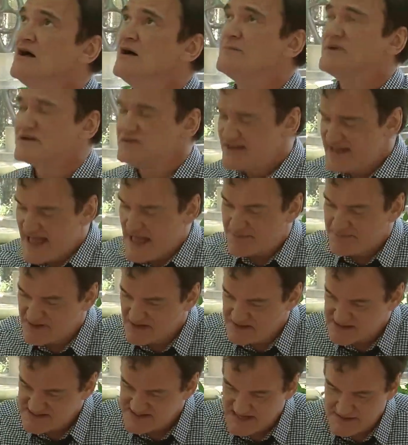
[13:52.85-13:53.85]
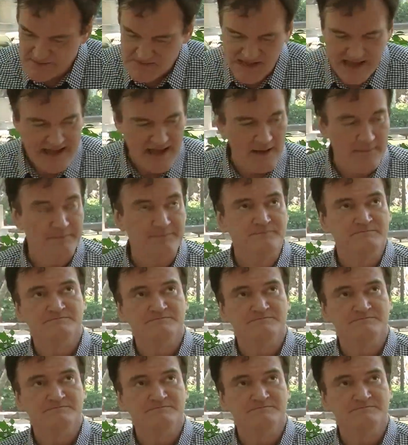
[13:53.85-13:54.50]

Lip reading: but it happened in the same lab.